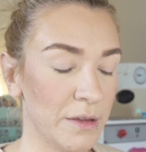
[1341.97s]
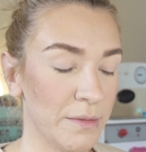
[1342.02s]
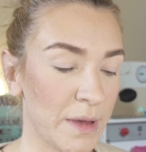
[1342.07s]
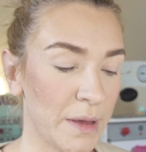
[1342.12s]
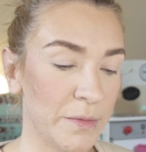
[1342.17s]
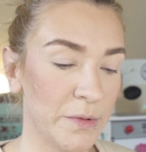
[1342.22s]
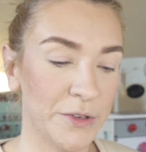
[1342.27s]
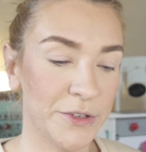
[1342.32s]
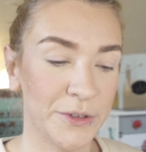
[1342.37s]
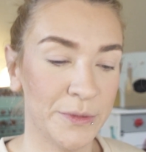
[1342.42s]

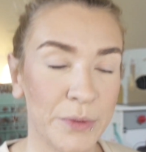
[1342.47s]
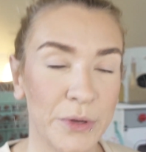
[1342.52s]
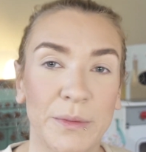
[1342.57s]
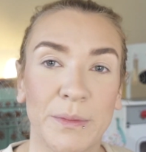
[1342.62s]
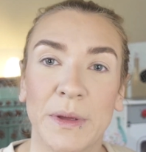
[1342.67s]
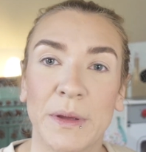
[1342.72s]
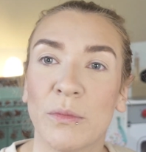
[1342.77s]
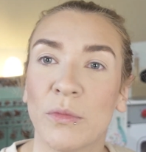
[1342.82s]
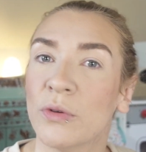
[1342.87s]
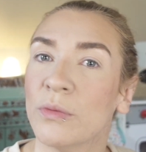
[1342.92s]
Maybe we should put a
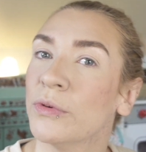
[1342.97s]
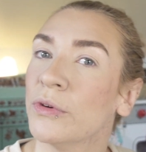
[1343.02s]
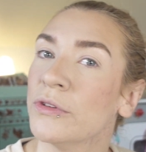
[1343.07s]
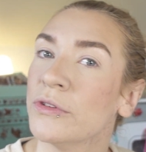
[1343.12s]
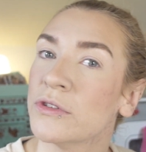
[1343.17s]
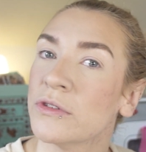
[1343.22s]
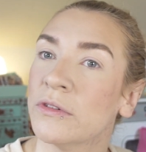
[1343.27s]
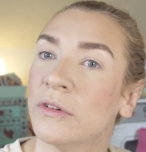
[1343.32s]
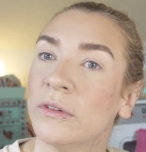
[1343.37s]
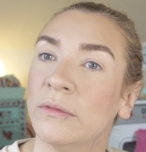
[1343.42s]
bit more
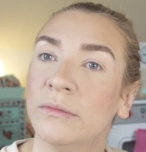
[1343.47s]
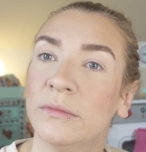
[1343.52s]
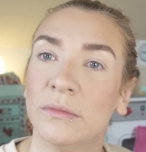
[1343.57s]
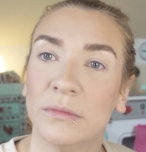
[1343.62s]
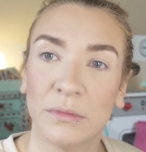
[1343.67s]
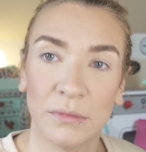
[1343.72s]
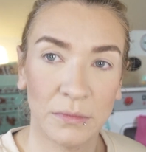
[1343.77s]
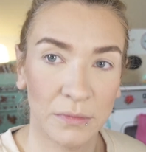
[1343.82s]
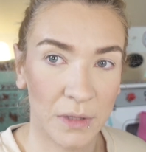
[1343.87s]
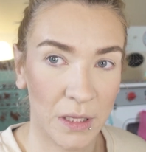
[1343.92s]
bronzer on,
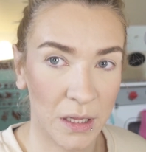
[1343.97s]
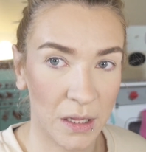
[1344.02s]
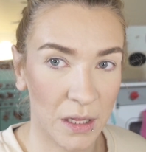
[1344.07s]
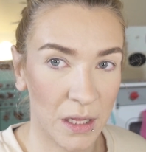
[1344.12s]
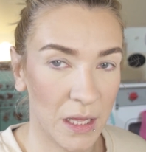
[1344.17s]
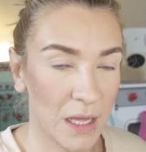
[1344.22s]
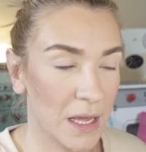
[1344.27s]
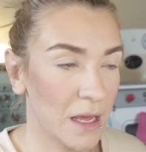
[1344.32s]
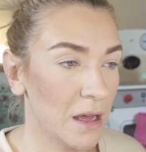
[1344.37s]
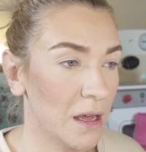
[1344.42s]

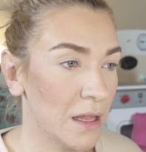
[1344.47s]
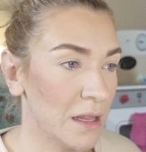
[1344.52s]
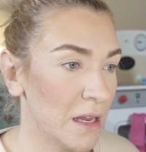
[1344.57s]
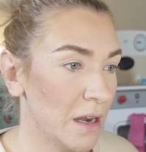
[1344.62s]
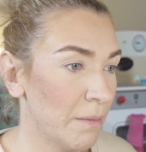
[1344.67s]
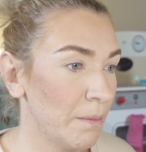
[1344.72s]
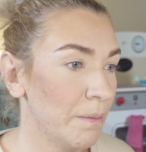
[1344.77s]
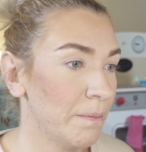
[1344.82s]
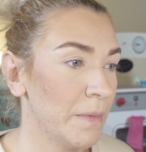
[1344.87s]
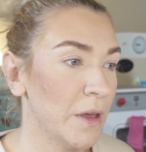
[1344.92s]
and then
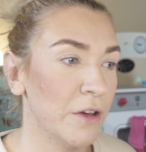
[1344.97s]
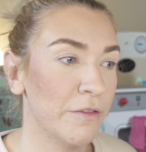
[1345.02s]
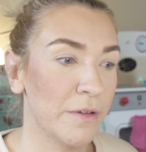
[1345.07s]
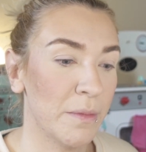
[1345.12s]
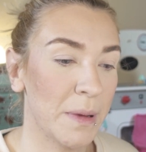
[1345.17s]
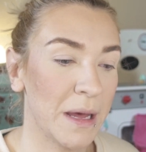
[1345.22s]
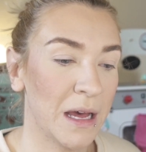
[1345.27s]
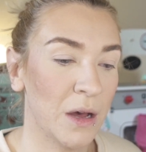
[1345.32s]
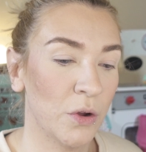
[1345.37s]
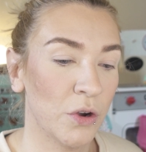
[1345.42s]
a bit of a
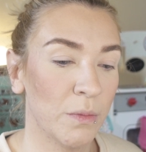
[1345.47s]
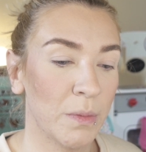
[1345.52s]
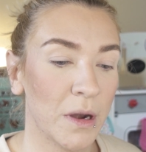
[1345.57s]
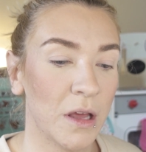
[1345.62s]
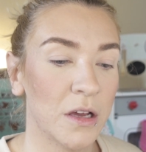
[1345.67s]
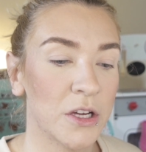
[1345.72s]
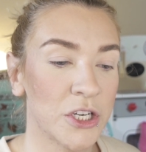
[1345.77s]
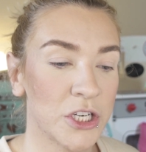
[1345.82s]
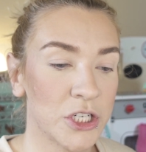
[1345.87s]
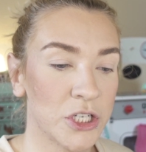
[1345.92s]
powder
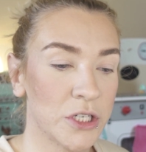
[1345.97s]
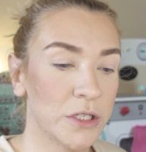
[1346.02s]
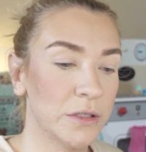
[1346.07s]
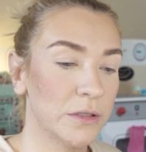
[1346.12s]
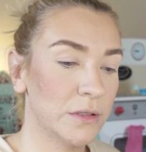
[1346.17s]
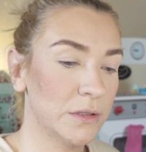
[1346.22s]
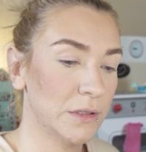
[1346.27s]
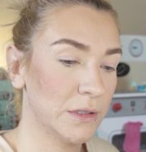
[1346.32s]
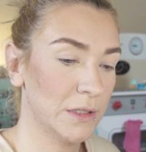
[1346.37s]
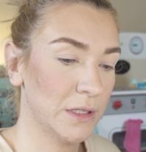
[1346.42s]
blush.
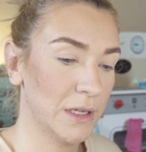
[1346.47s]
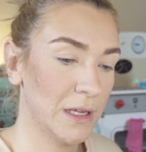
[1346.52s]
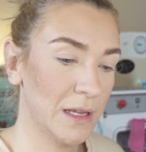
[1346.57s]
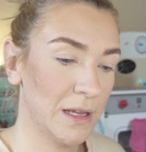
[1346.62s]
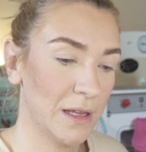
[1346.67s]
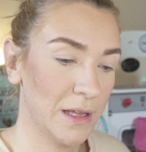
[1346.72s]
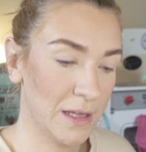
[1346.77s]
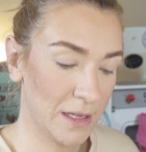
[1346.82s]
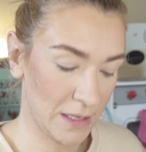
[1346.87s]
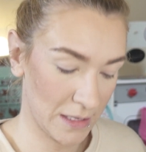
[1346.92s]

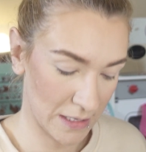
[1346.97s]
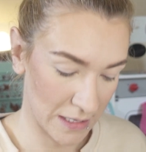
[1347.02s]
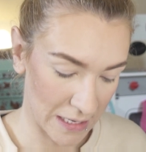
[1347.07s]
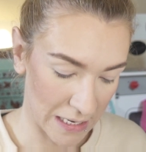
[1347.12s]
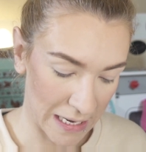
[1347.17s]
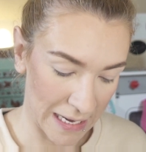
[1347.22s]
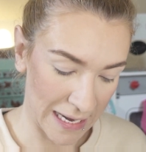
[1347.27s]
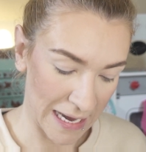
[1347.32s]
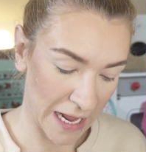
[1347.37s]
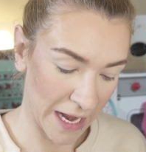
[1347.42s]

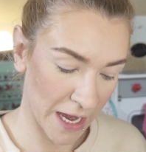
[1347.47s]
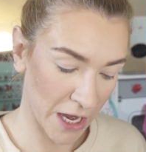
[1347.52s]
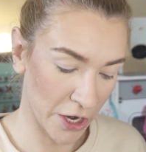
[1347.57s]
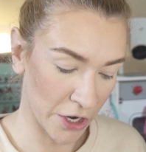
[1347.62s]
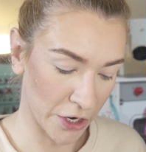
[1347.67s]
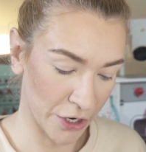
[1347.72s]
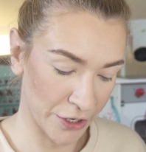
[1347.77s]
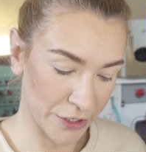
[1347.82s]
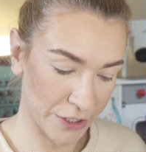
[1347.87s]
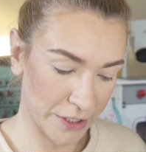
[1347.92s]

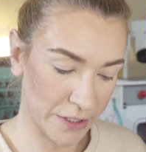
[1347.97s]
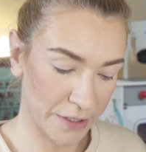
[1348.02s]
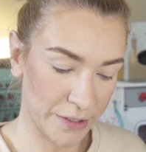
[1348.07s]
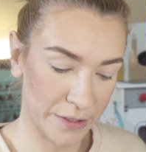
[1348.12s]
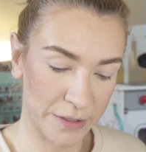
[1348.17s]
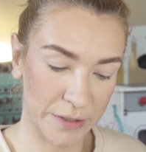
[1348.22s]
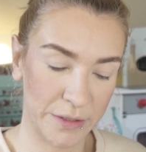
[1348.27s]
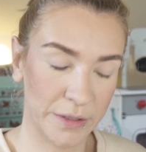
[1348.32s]
Layers.